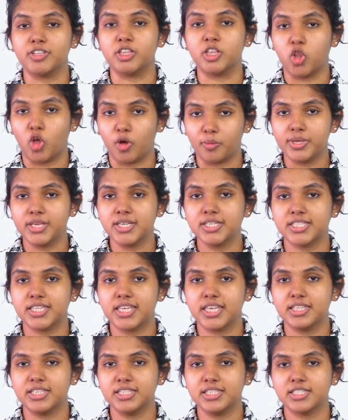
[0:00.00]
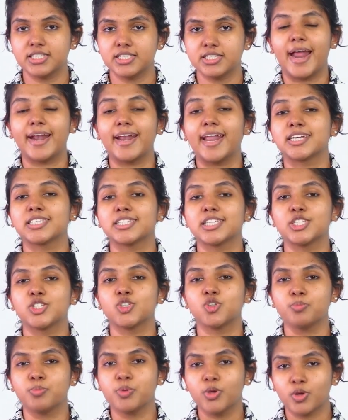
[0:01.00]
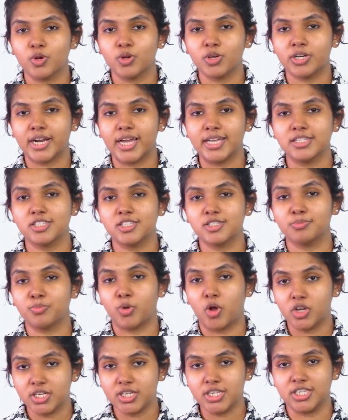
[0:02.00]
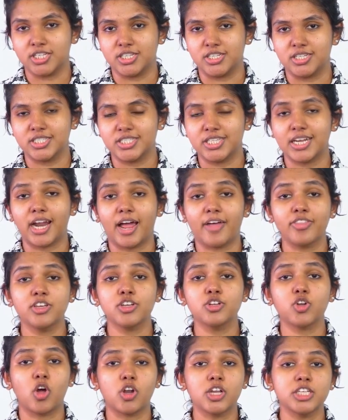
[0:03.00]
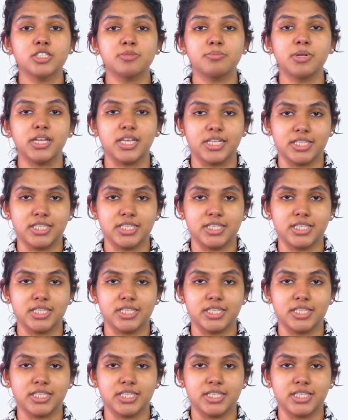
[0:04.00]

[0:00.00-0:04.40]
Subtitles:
with lobbying skills and access to bureaucrats, politicians, and other knowledgeable